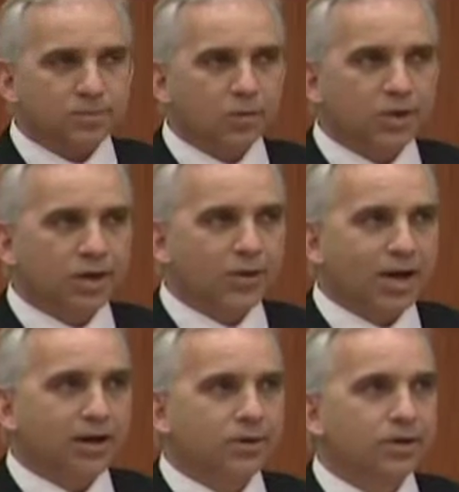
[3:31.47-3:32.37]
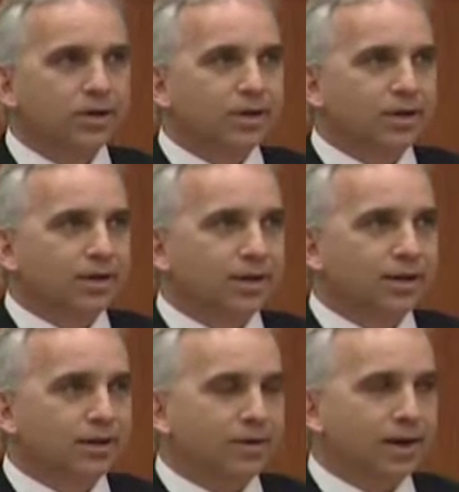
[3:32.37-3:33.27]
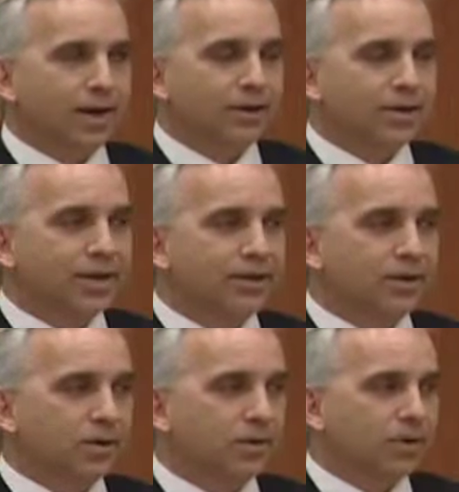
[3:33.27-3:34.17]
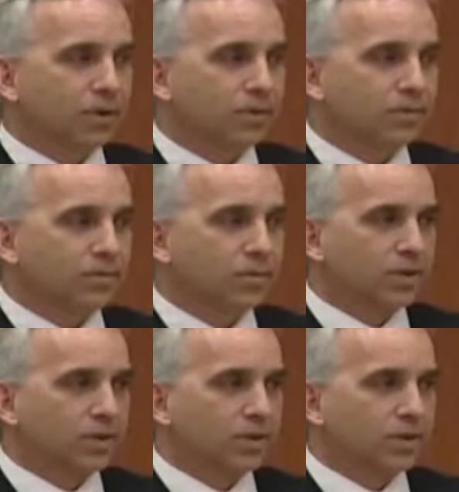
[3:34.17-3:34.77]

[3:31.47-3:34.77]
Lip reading: We know how needed our